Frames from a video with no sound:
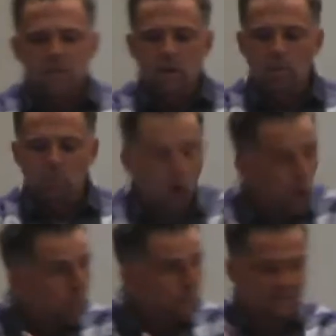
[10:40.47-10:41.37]
the
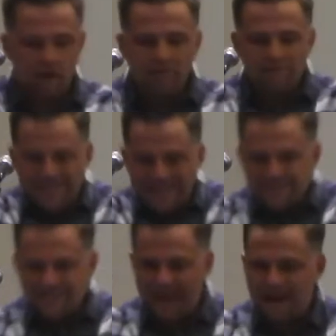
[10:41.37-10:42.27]
purpose of
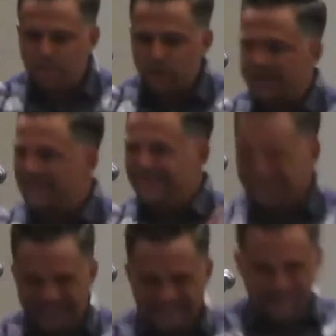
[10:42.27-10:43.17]
this 10% is
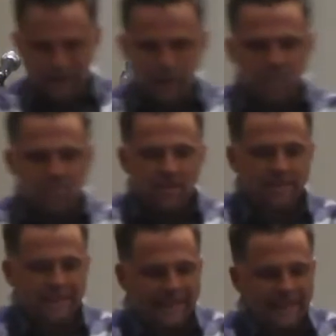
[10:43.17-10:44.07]
clear.
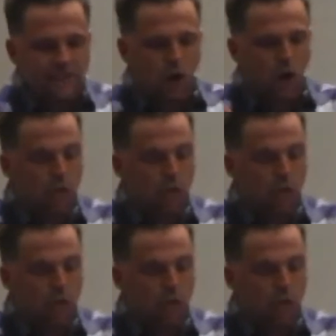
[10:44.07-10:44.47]
These are the